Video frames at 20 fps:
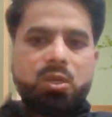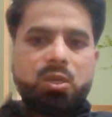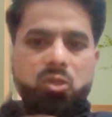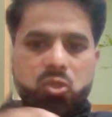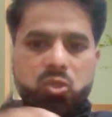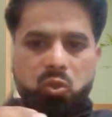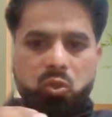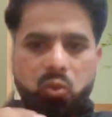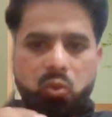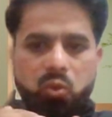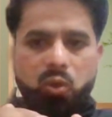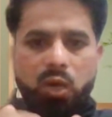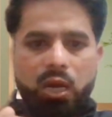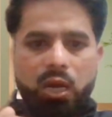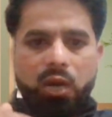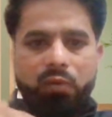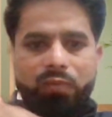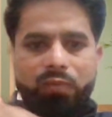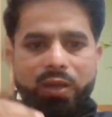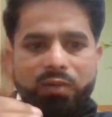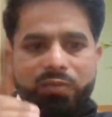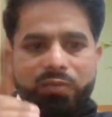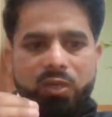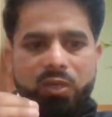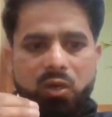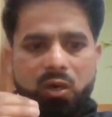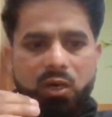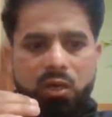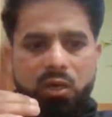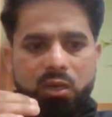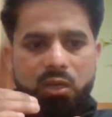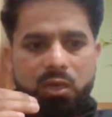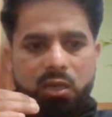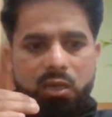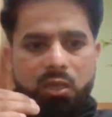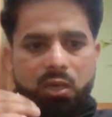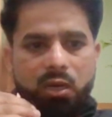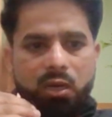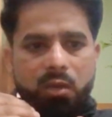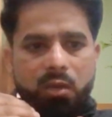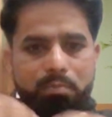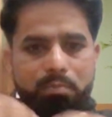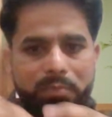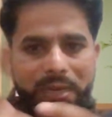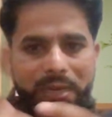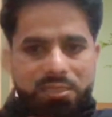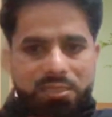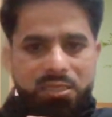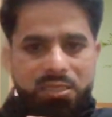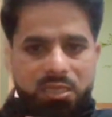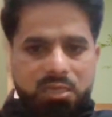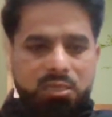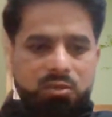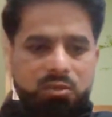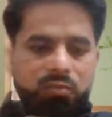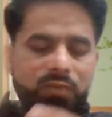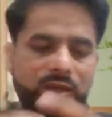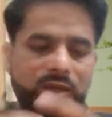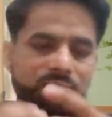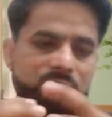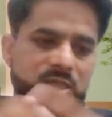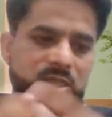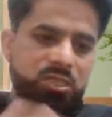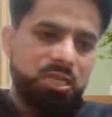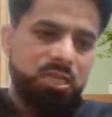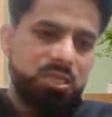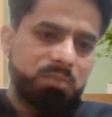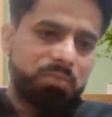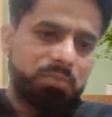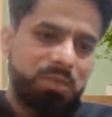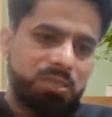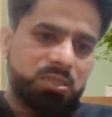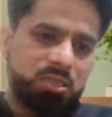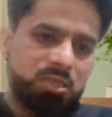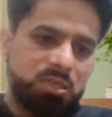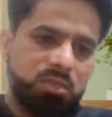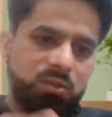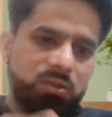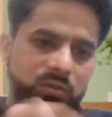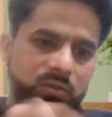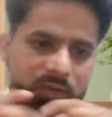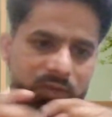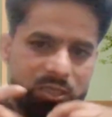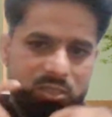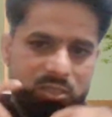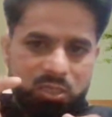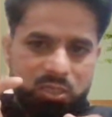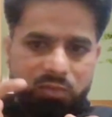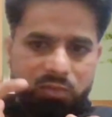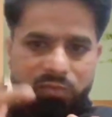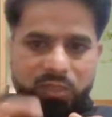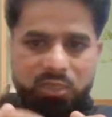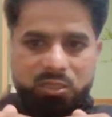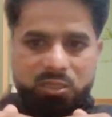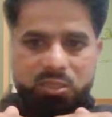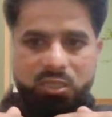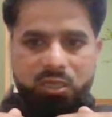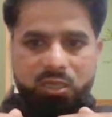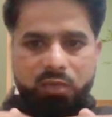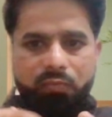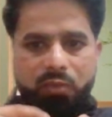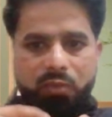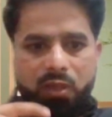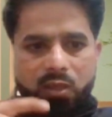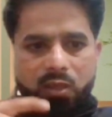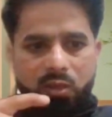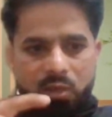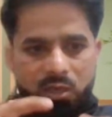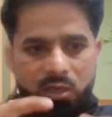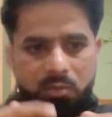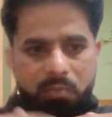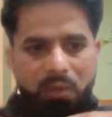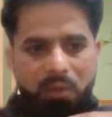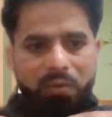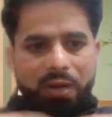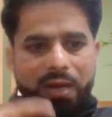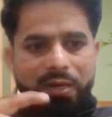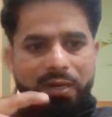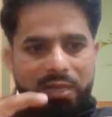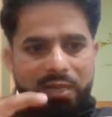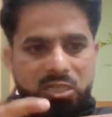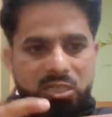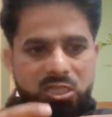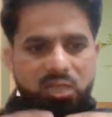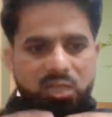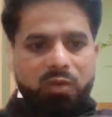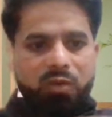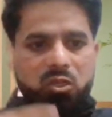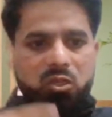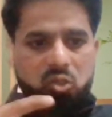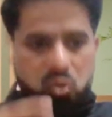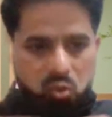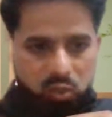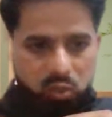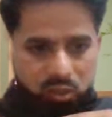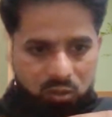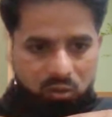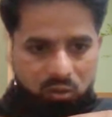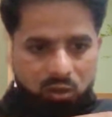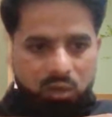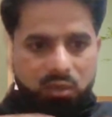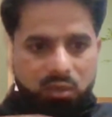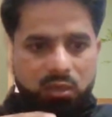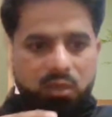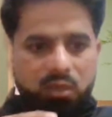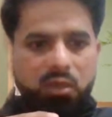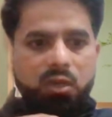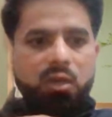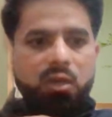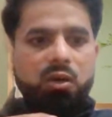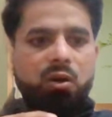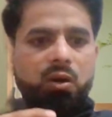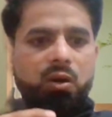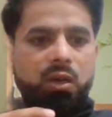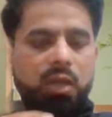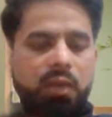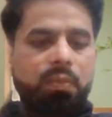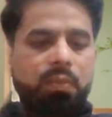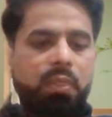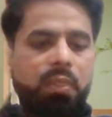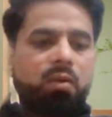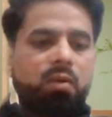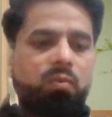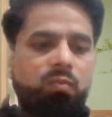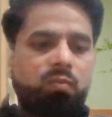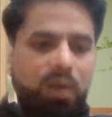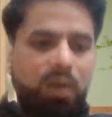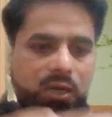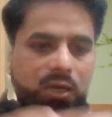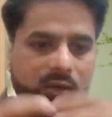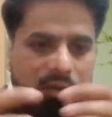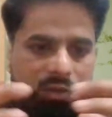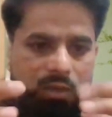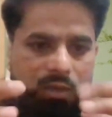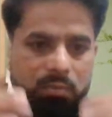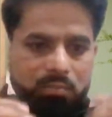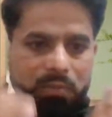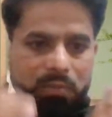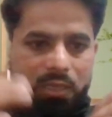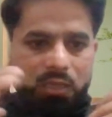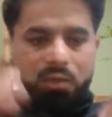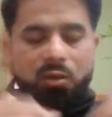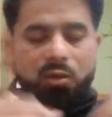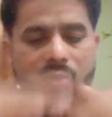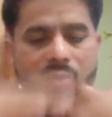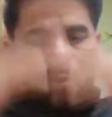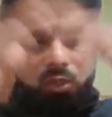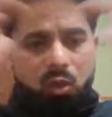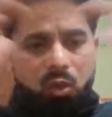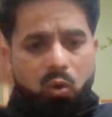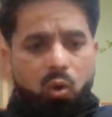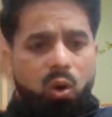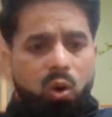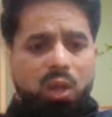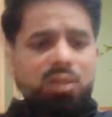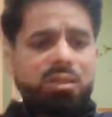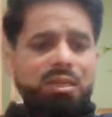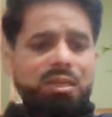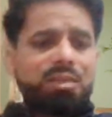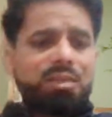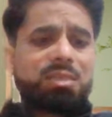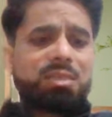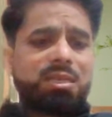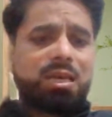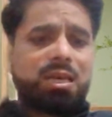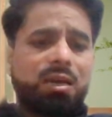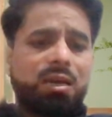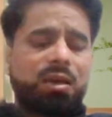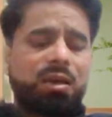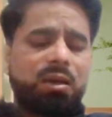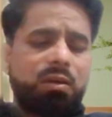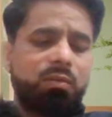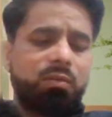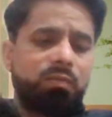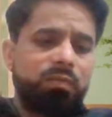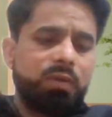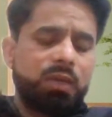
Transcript: So when we are present, when we stay in present, we can keep our attention, what is going on, okay, what all things can